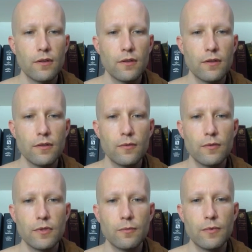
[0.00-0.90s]

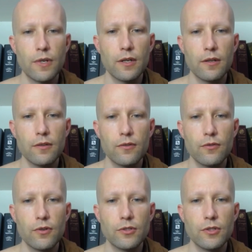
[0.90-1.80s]
breakthrough, or
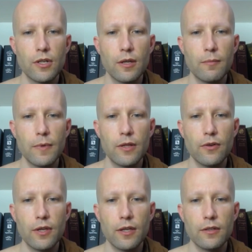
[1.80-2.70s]
should I be
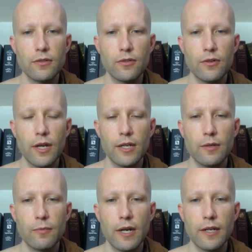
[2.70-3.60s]
looking to correct a
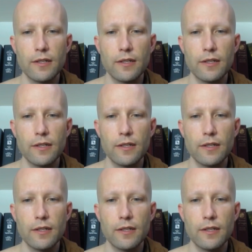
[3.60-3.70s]
practice?